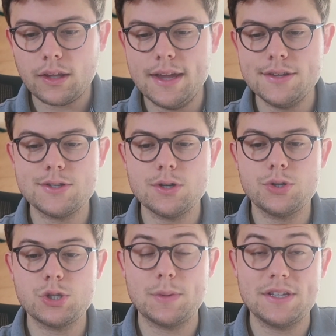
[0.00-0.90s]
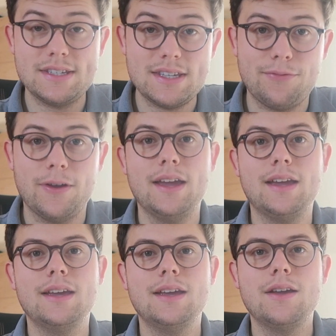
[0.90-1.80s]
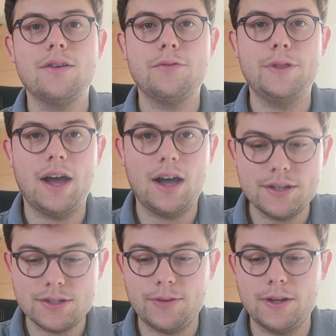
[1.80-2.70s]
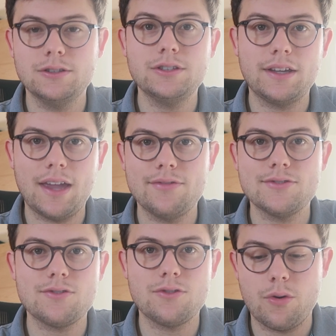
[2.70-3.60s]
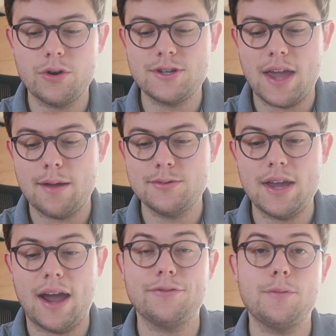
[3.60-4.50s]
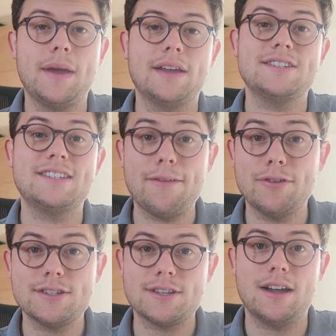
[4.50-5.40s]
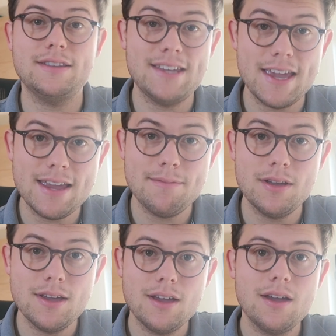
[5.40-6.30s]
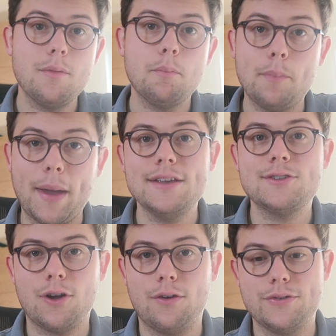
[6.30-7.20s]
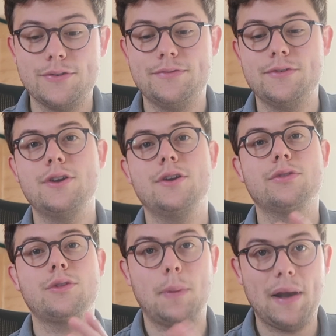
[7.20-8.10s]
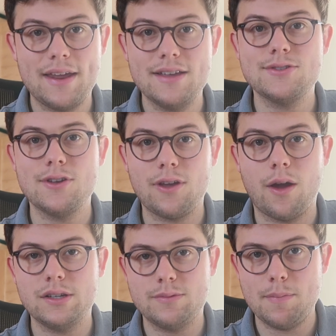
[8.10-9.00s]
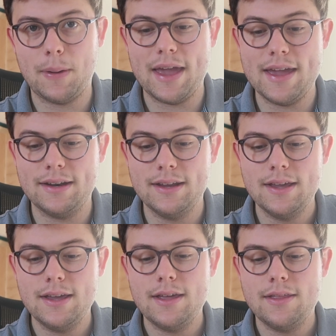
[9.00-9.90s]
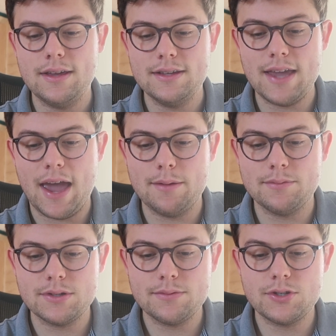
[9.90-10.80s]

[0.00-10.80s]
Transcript: It's specific for the Huddersfield against Norwich game. So you have to pick a 7-a-side team based off of the players that are going to be playing these games.